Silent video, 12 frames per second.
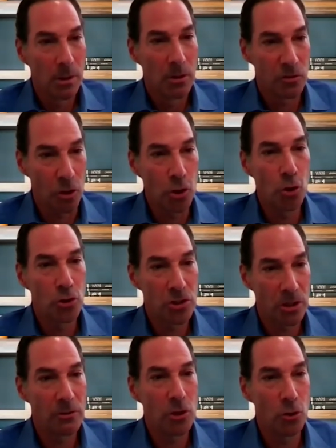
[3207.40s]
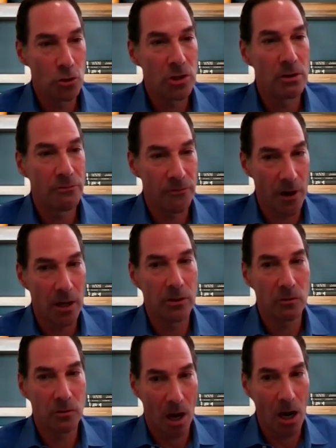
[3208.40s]
So Eugin Eugin
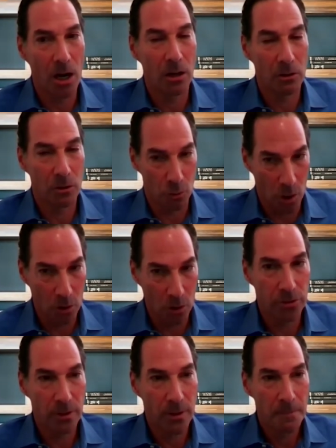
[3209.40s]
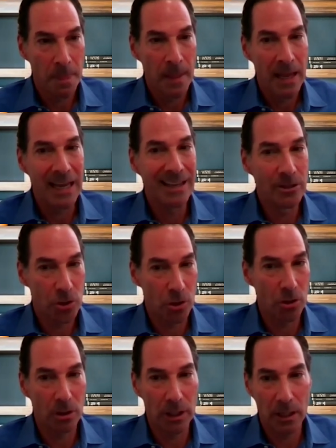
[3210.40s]
funds our growth
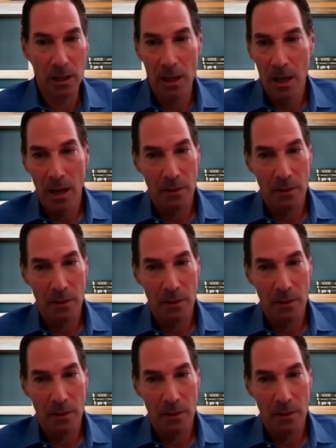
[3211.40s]
internally.